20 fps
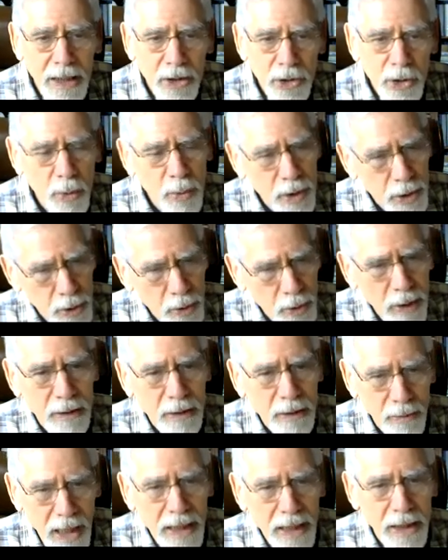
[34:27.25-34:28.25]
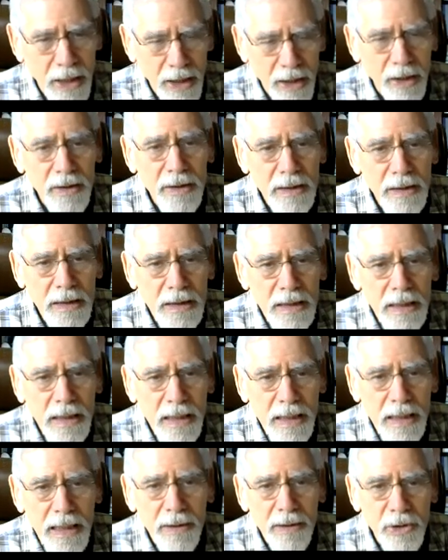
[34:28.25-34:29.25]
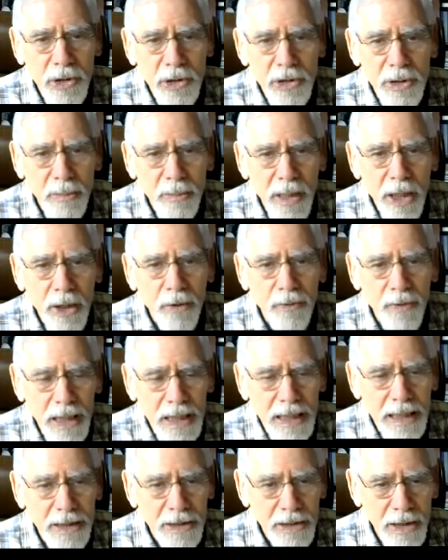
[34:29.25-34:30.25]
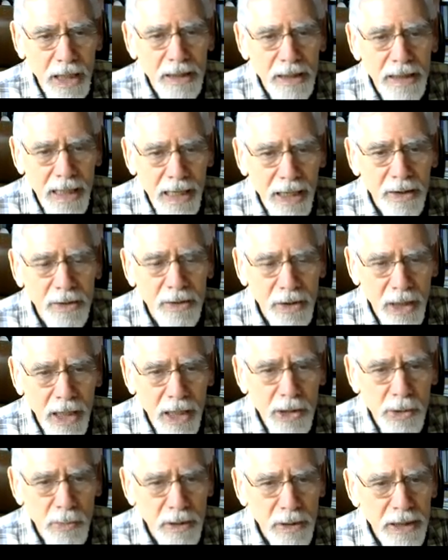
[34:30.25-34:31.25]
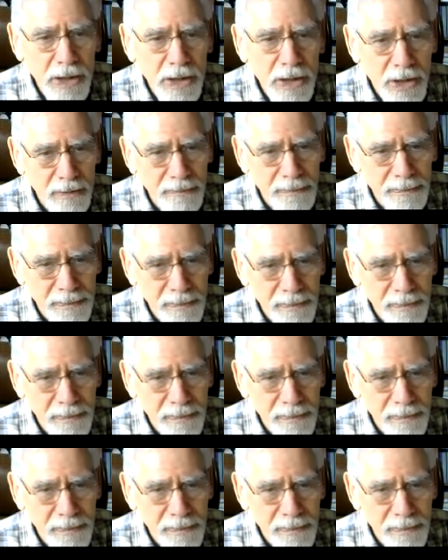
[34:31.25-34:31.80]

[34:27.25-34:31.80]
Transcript: So we're doing it right here. It's just a matter of getting it done now. Next, please.